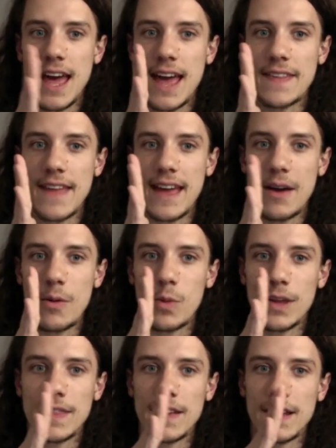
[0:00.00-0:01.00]
And
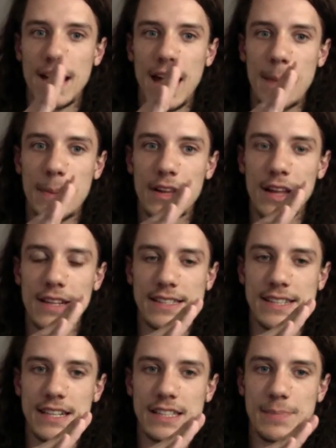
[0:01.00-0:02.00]
when the
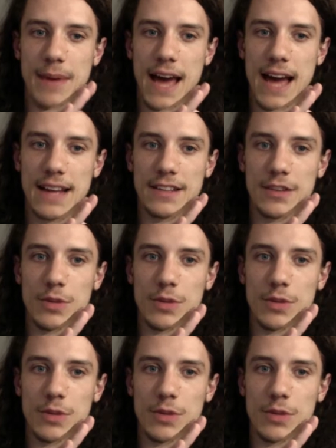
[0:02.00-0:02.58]
epiglottis tilts back,